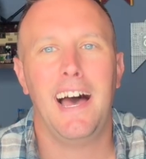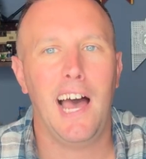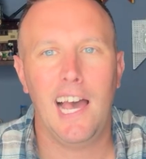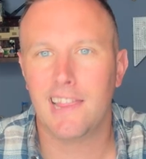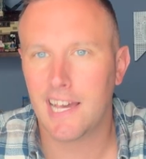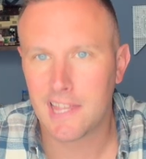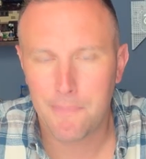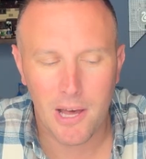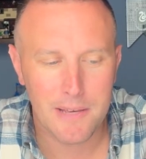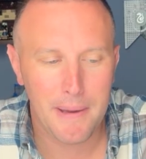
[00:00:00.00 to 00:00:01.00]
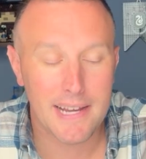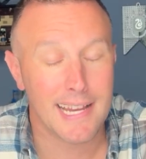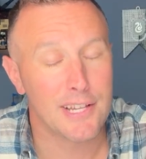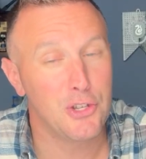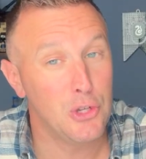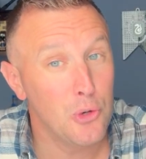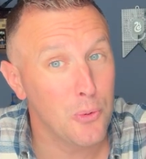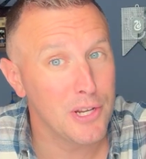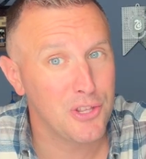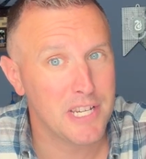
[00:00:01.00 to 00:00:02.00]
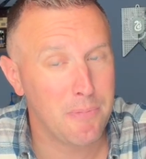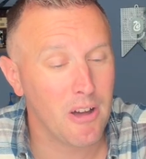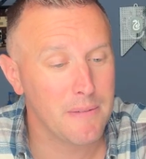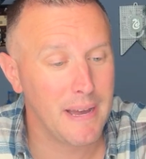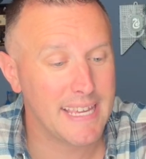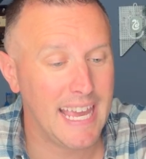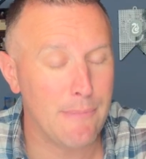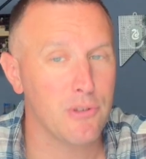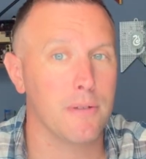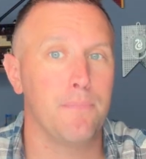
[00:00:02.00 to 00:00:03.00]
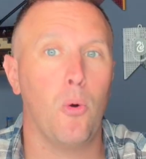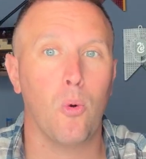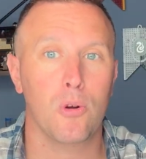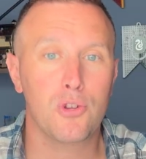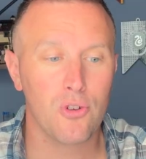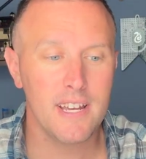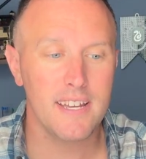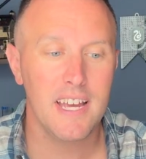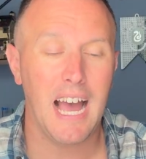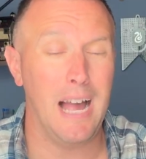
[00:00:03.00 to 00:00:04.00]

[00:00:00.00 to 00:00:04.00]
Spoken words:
I like the Polybags. I do wish this Polybag came with a portrait.